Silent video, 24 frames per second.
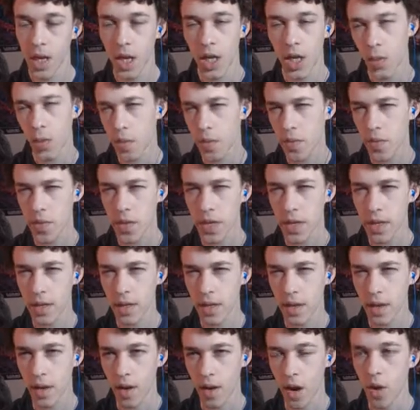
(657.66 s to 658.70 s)
That's what we already
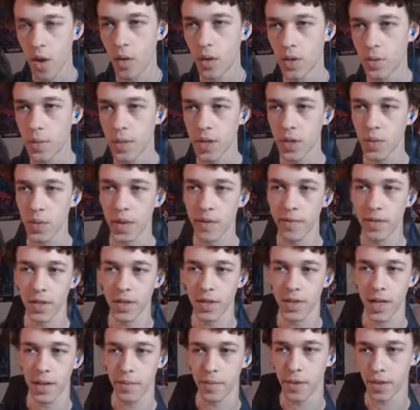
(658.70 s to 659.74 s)
cut. Oh, it's because we haven't
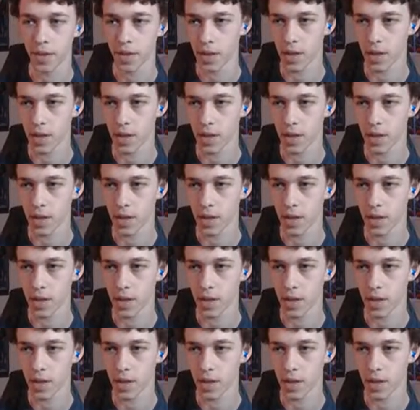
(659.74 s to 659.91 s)
established the